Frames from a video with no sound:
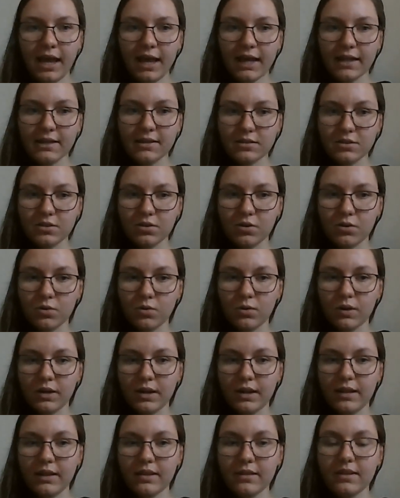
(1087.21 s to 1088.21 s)
And
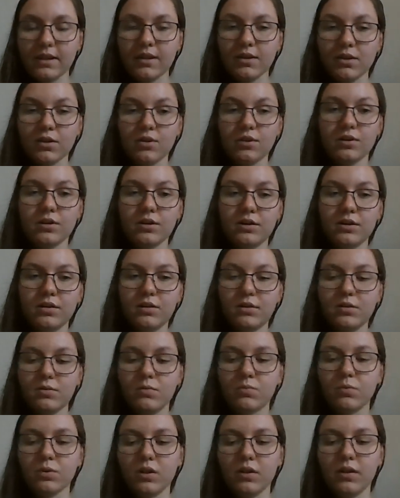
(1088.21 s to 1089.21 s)
so there
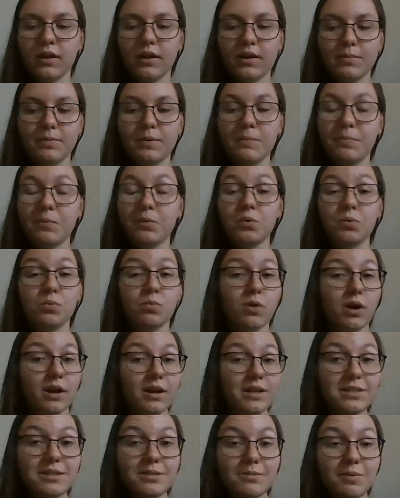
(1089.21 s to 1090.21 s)
were a lot of people who
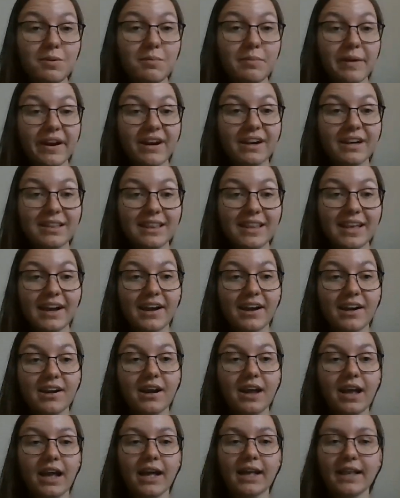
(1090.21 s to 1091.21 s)
wanted to be buried
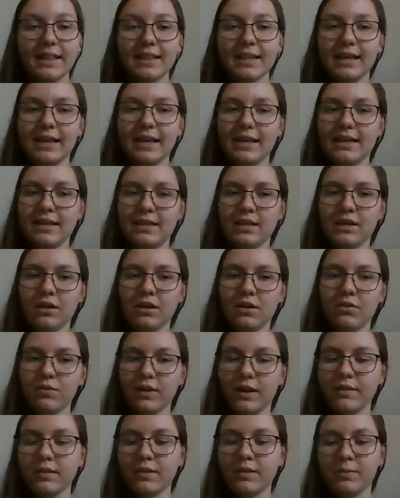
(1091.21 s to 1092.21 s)
there. And then
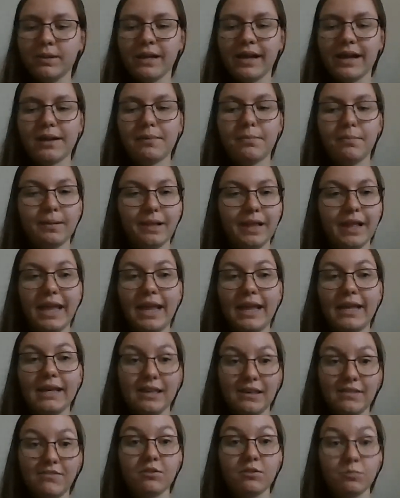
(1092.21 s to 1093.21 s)
around the Black
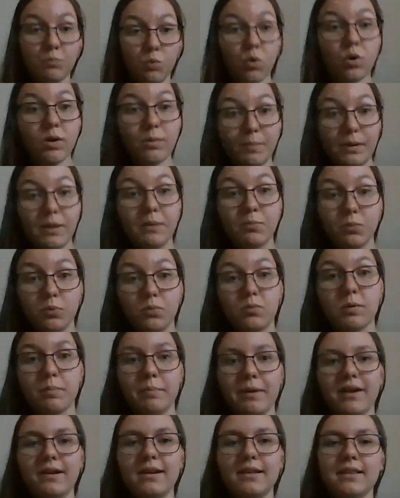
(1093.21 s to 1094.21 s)
Plague, even more people
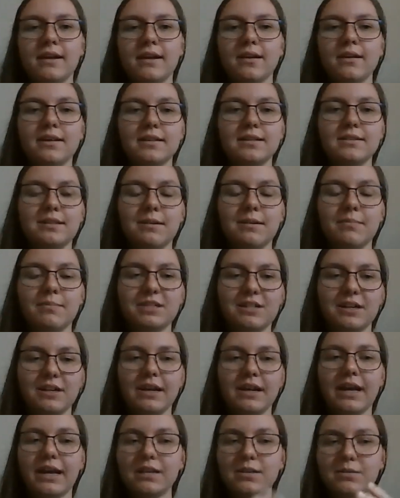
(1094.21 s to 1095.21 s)
were buried there, and the
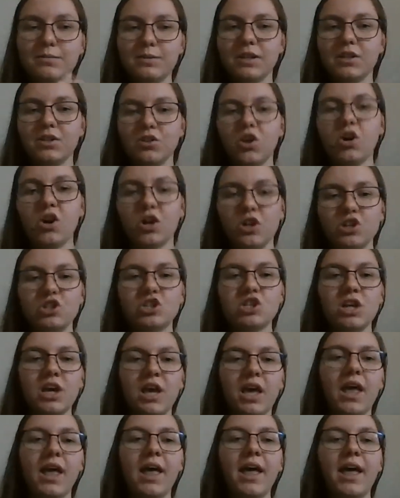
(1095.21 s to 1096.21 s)
cemetery had to be enlarged.
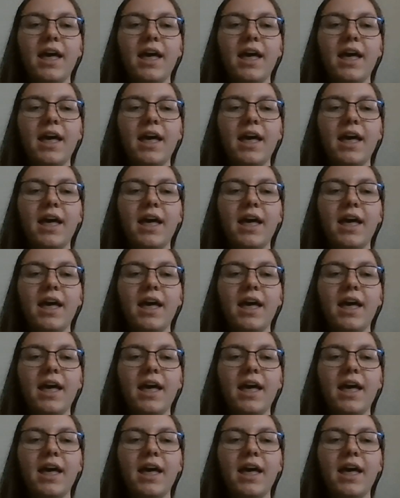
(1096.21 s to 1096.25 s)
